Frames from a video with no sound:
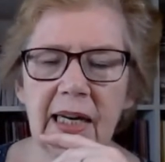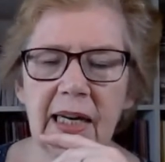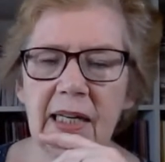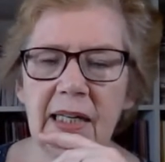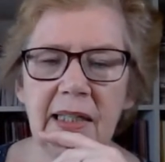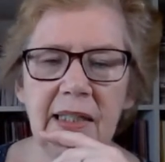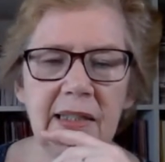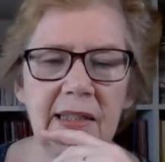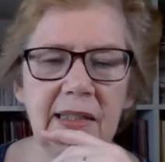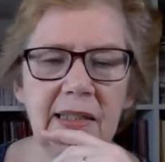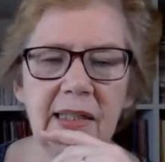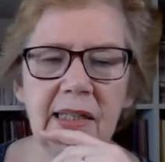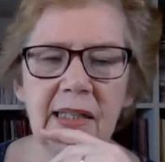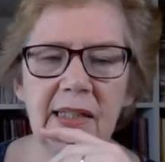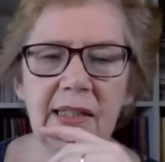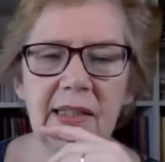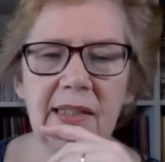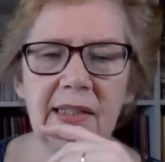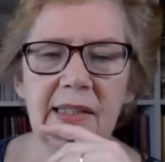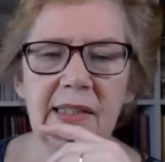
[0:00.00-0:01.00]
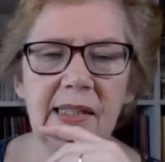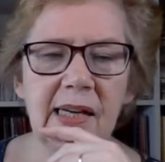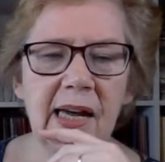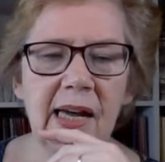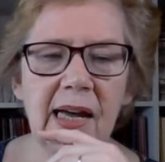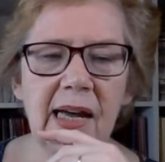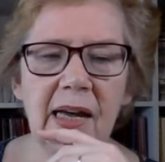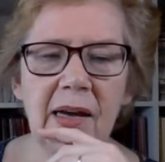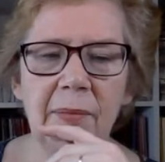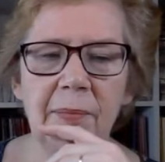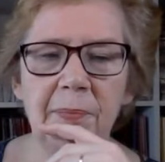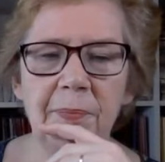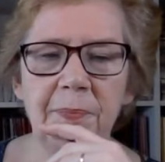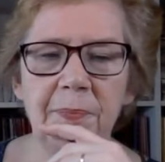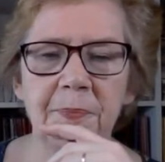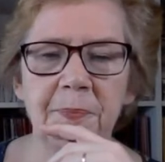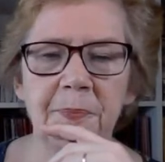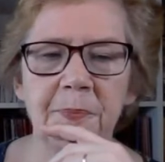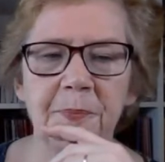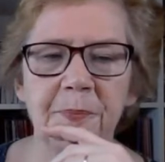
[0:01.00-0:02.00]
and it it
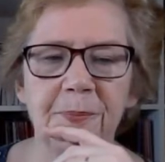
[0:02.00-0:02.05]
um,